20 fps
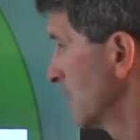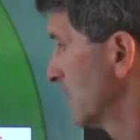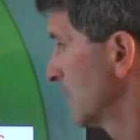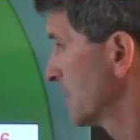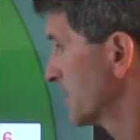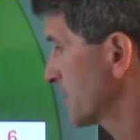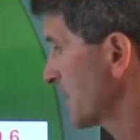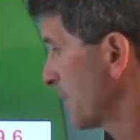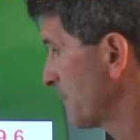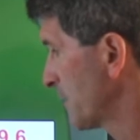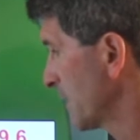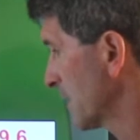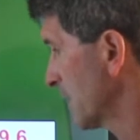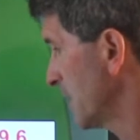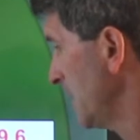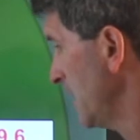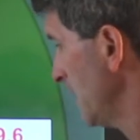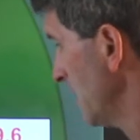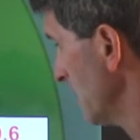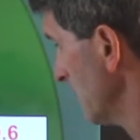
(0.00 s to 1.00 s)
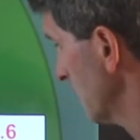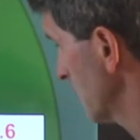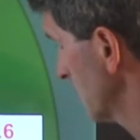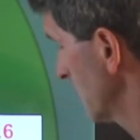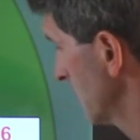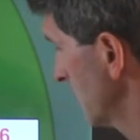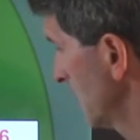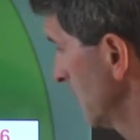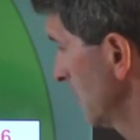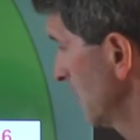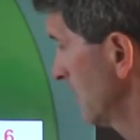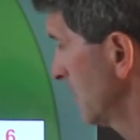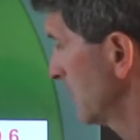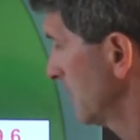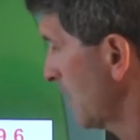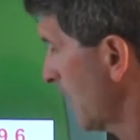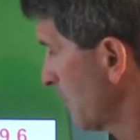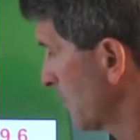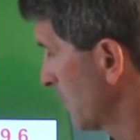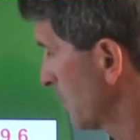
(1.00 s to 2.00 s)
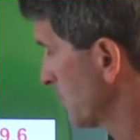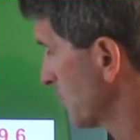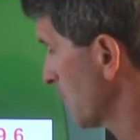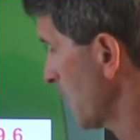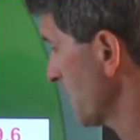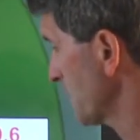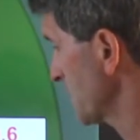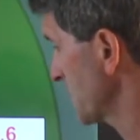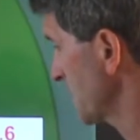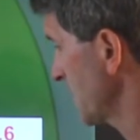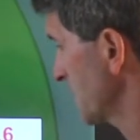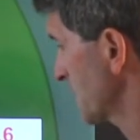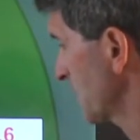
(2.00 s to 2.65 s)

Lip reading: Same thing here. Now we're in parentheses,